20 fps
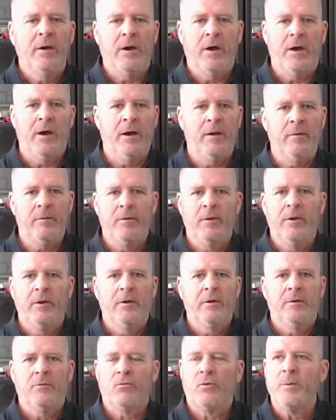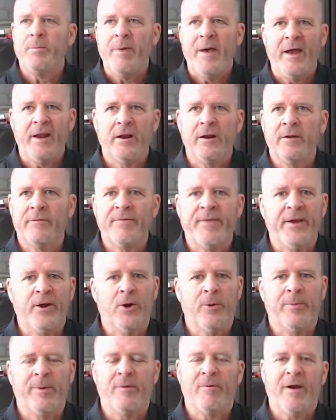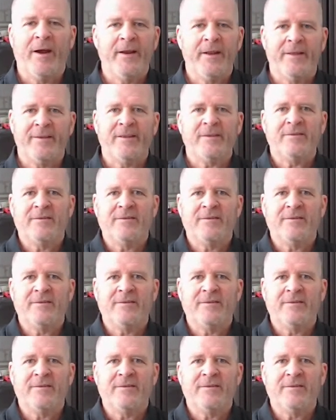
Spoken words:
um, repetitive therapy, right?